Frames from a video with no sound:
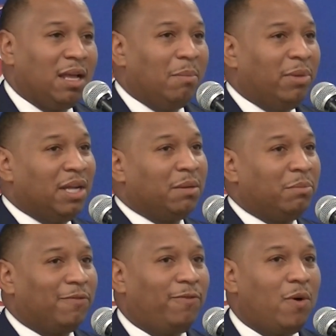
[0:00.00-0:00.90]
But
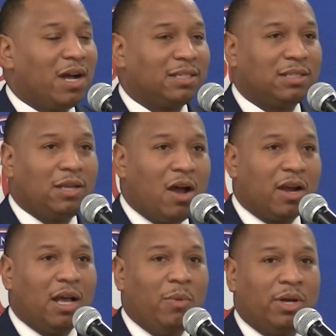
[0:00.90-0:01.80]
before I start,
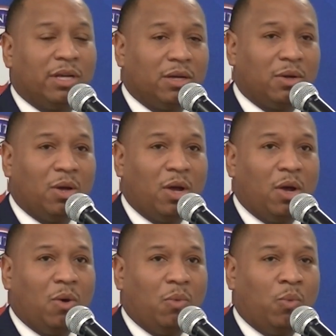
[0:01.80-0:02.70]
I want
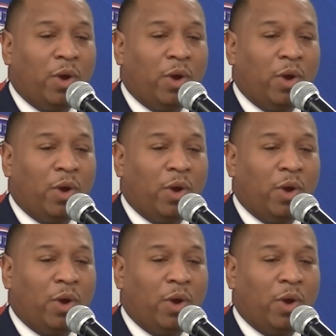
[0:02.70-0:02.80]
to